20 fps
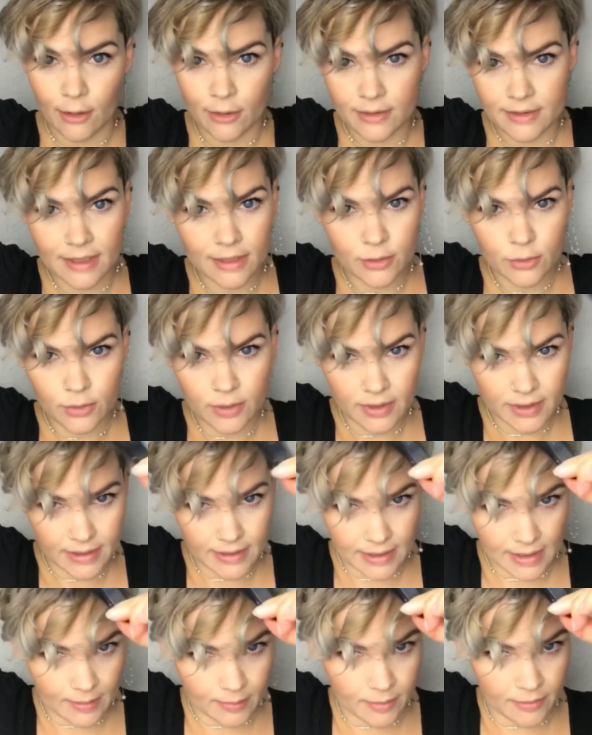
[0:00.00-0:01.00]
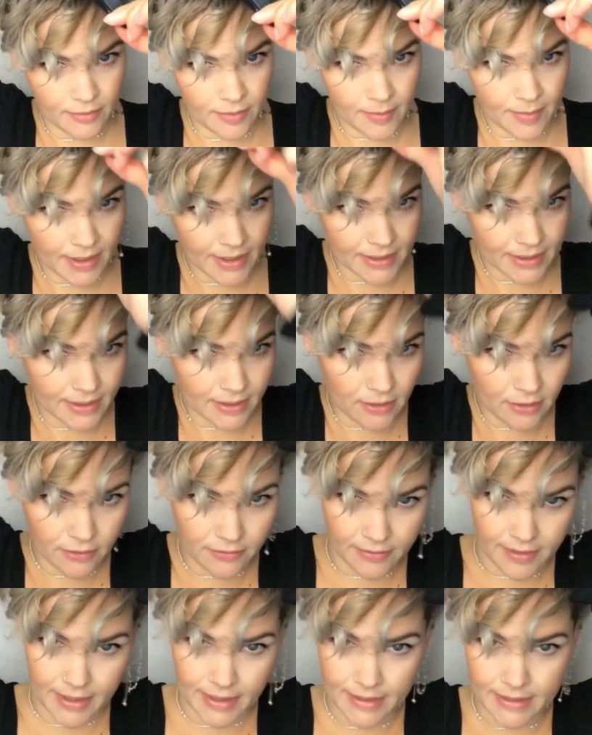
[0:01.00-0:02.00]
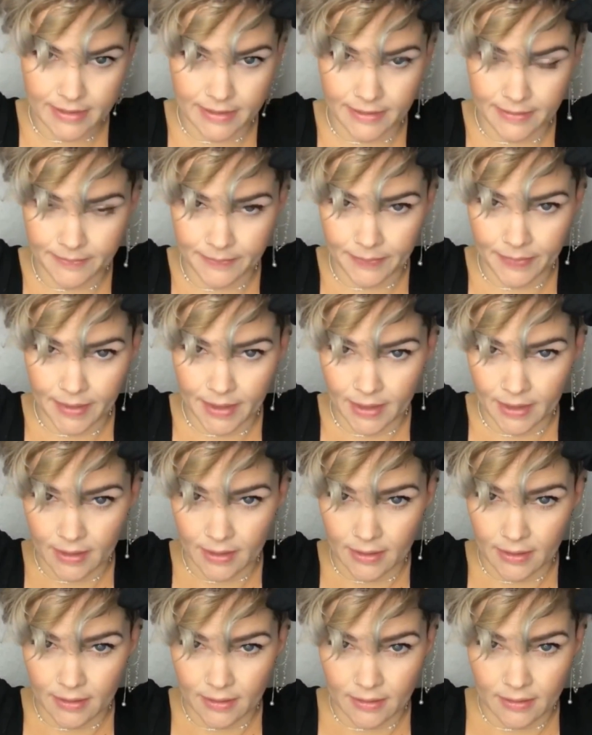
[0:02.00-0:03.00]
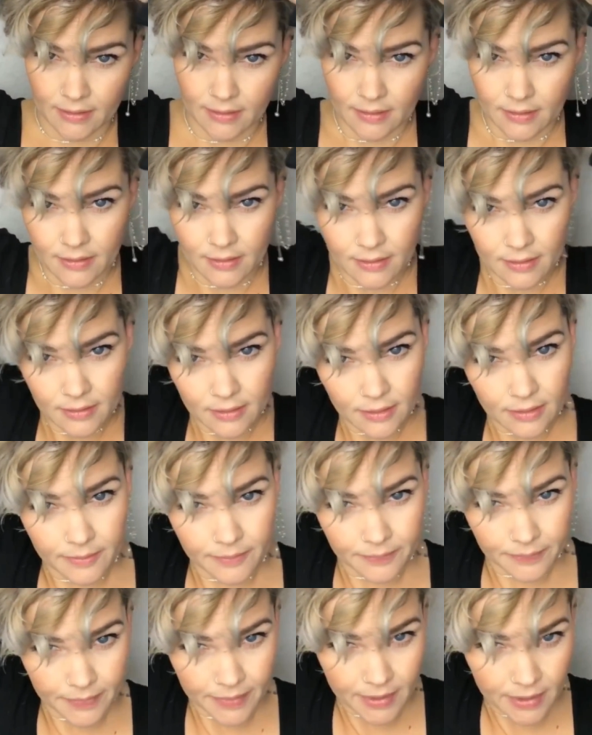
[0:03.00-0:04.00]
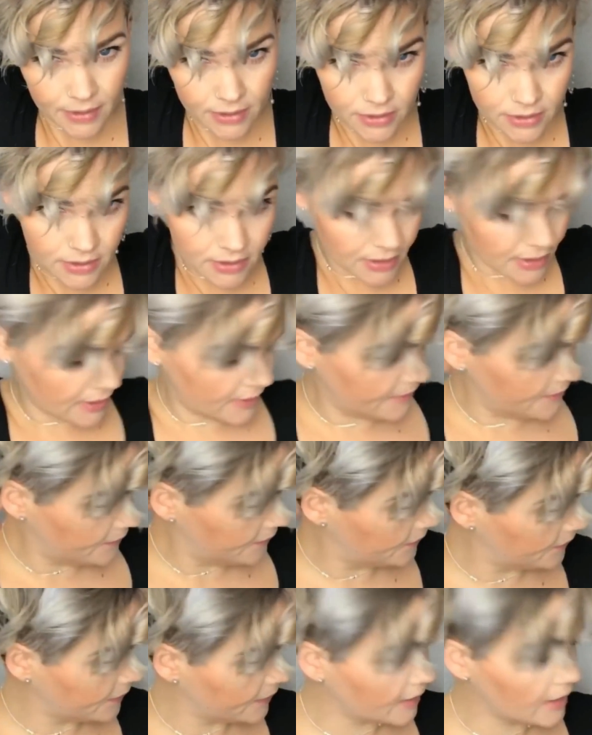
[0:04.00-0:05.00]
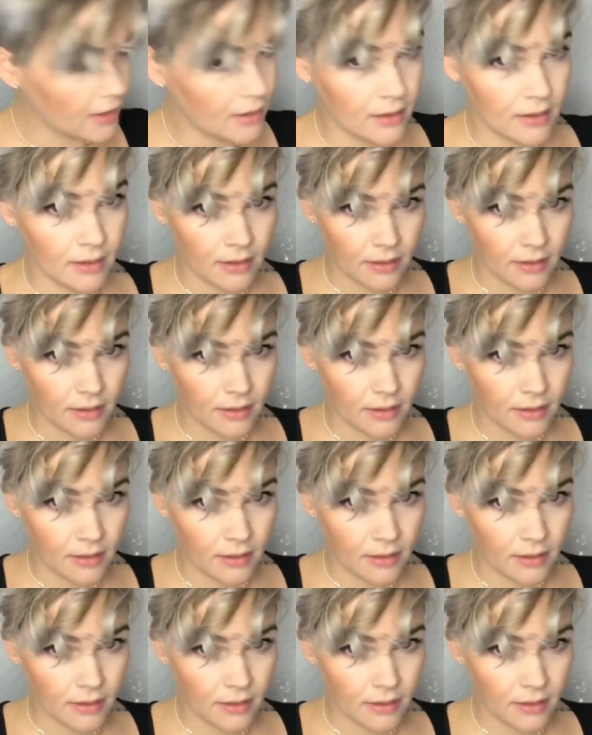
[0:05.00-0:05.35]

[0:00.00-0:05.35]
So I keep sectioning my hair and keep curling it like I did just now.